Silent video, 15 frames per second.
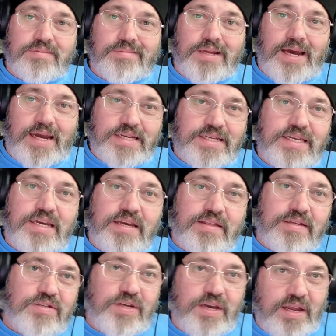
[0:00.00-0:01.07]
idea
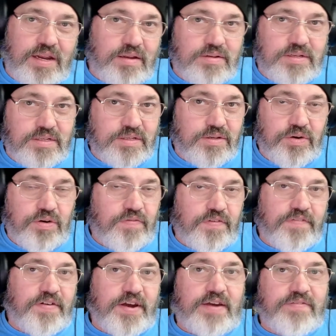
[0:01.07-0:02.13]
that you got to just do it for
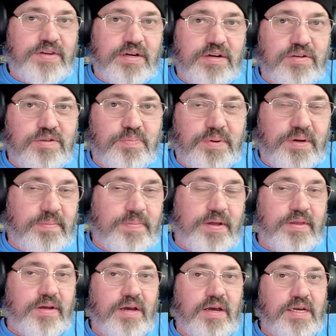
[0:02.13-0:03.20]
5 years, put up all
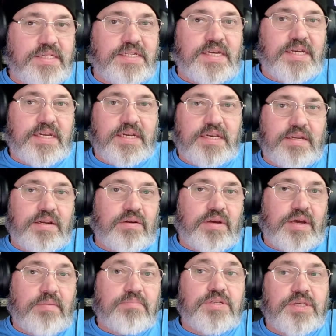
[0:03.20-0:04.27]
the content, and it'll
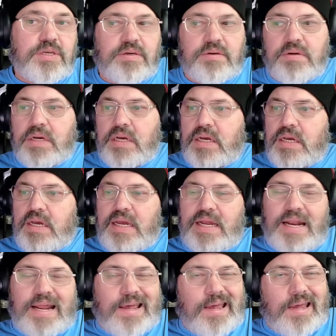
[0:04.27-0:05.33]
come to you.
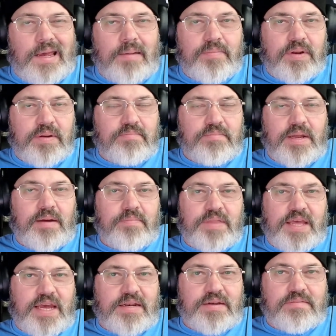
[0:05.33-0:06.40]
I'm
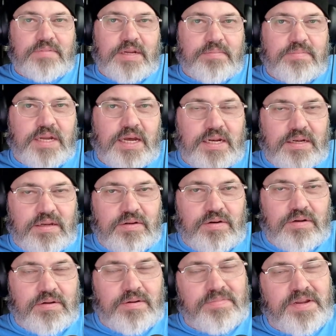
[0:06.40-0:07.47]
not
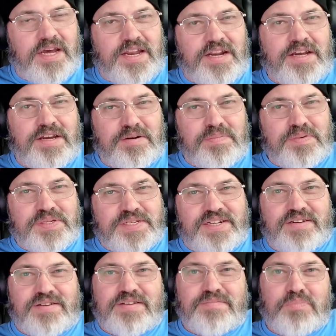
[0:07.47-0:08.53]
100%
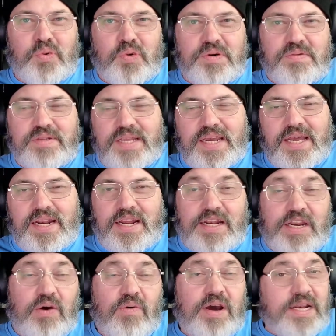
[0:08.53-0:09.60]
on board with that. I
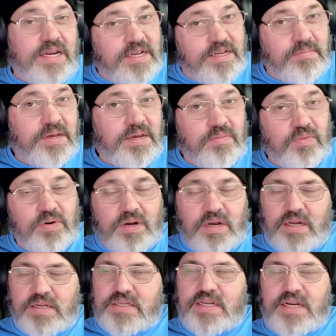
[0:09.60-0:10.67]
know I need to make more
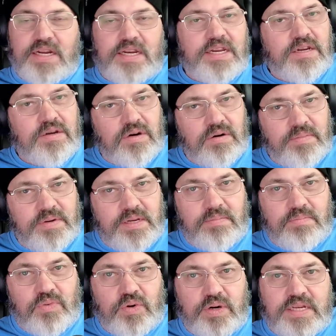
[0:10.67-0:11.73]
content. I need to make
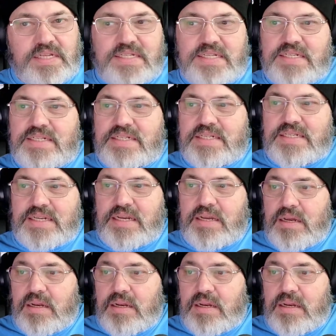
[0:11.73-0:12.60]
more consistency,